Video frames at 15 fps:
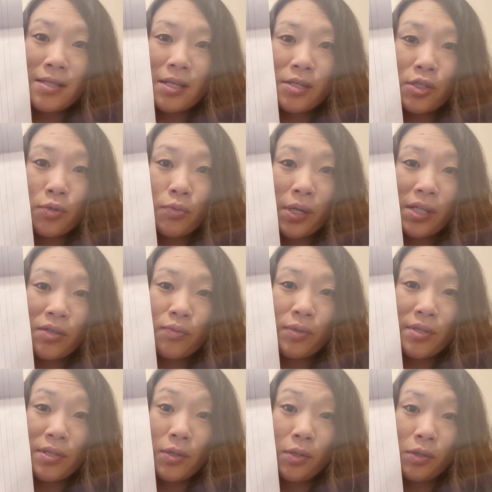direct
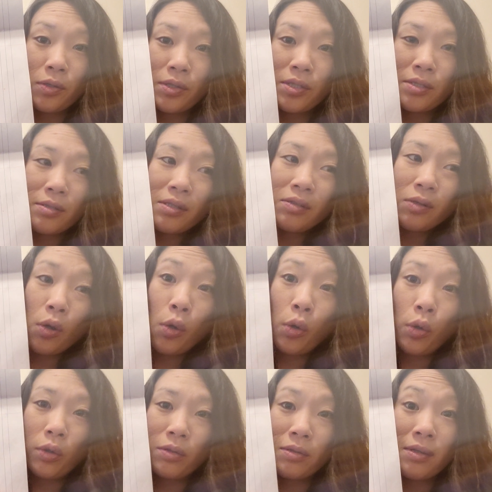result,
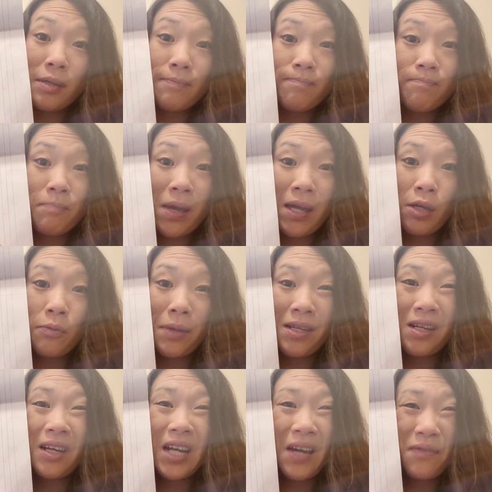or may
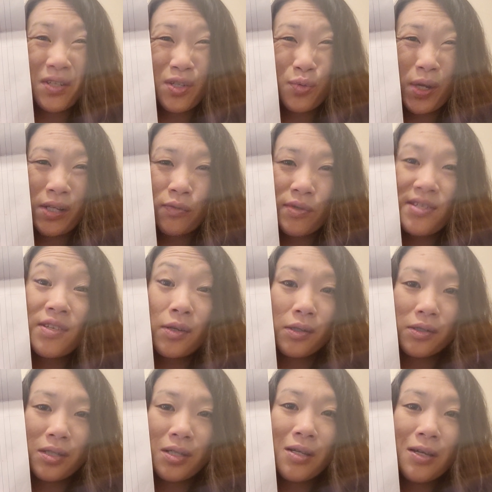not have a direct
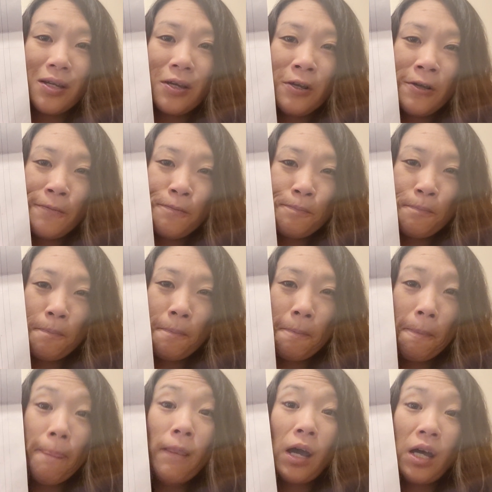result
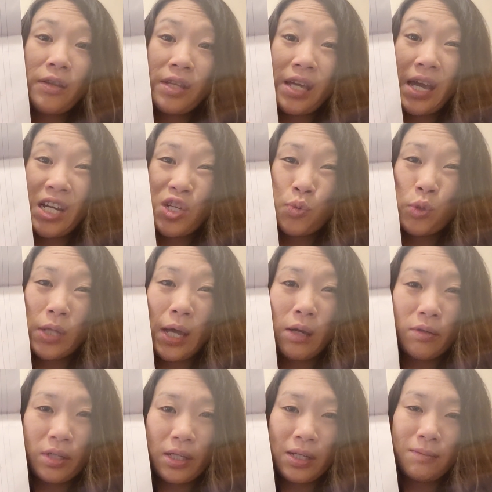on the actual
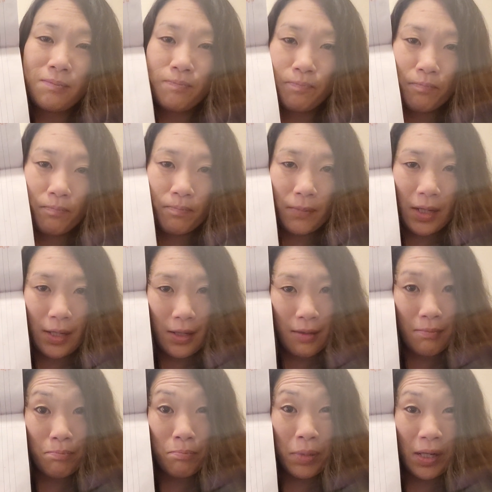outcome.
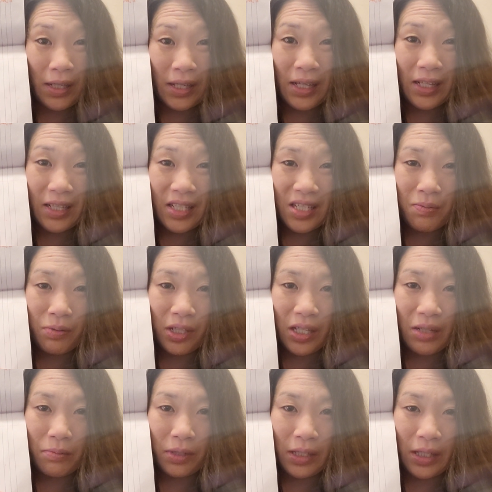But
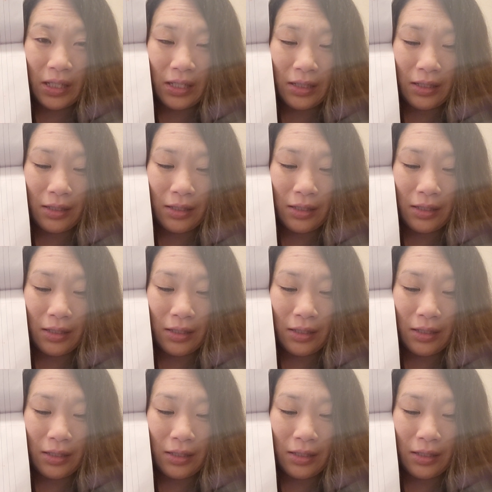inexplicably,